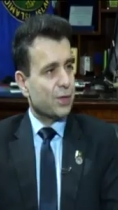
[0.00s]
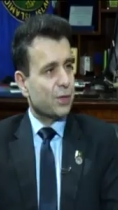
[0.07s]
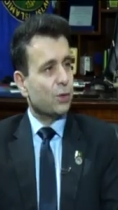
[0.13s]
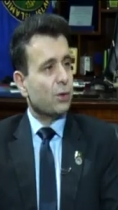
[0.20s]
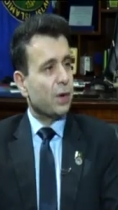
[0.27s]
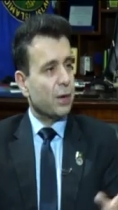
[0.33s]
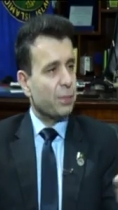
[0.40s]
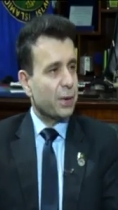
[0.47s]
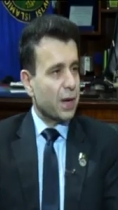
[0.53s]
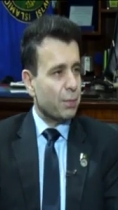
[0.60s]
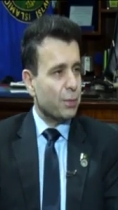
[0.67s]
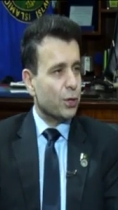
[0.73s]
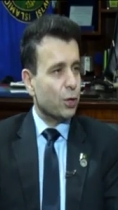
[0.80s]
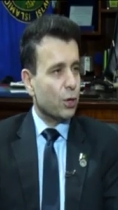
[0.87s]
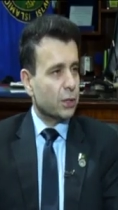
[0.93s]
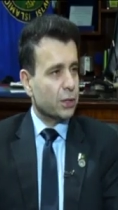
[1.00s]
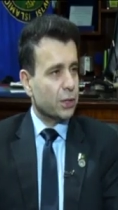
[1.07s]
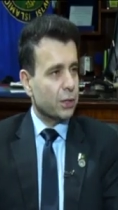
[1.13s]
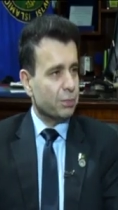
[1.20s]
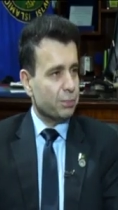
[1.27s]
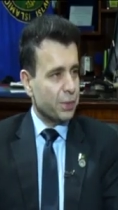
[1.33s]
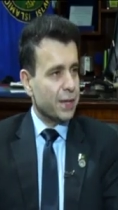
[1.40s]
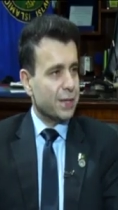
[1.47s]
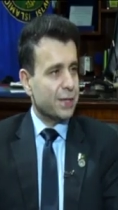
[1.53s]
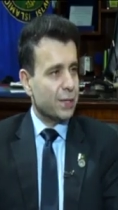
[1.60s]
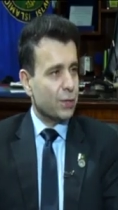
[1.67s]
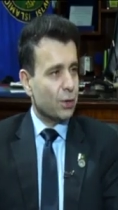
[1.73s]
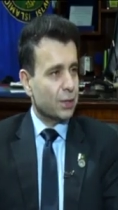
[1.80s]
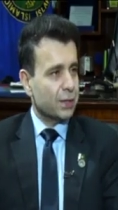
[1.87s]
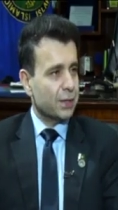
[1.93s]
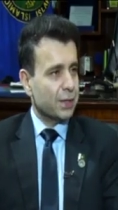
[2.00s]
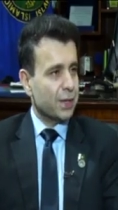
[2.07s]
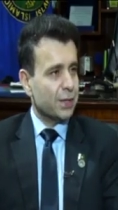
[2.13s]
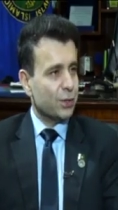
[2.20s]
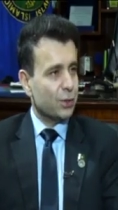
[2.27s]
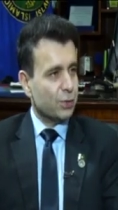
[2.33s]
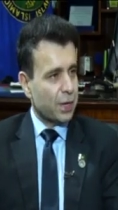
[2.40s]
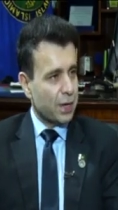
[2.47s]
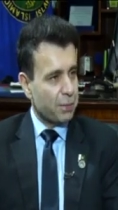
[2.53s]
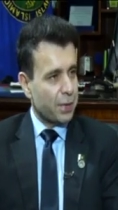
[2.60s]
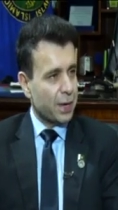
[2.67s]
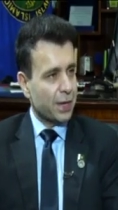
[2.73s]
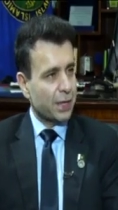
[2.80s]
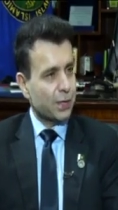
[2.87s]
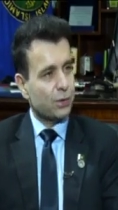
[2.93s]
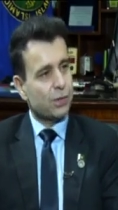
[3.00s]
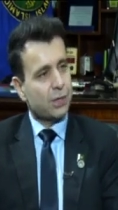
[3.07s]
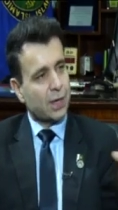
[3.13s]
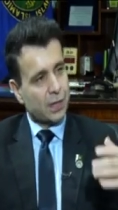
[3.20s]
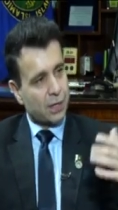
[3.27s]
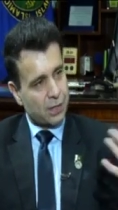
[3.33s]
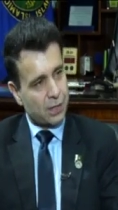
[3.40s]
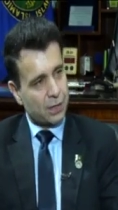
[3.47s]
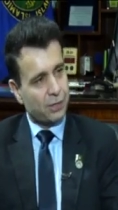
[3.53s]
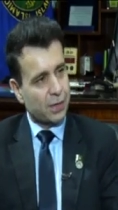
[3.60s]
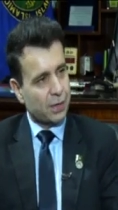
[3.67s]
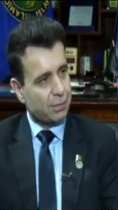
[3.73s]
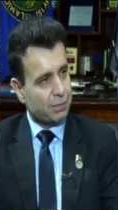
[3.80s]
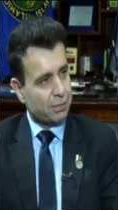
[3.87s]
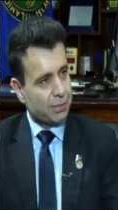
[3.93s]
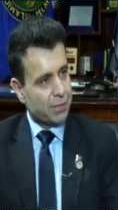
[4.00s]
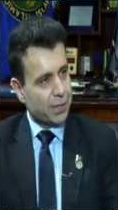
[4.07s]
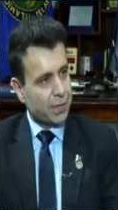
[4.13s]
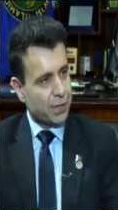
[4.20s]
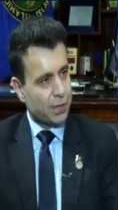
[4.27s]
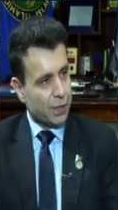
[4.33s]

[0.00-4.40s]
So you had become a doctor, PhD doctor, and you came back and you started serving in